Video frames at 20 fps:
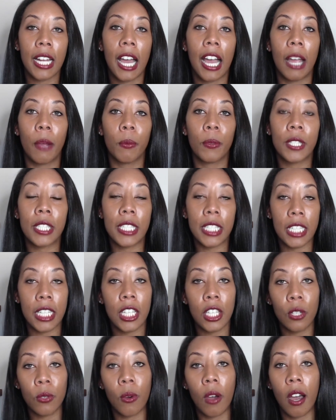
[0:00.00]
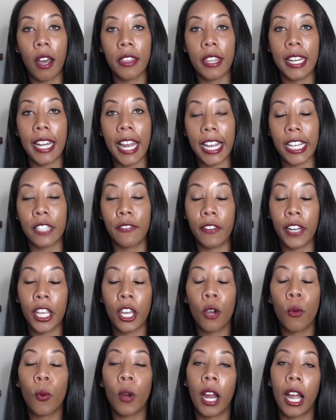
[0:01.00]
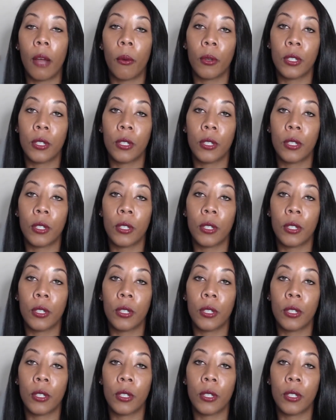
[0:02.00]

I will see you on the next video where I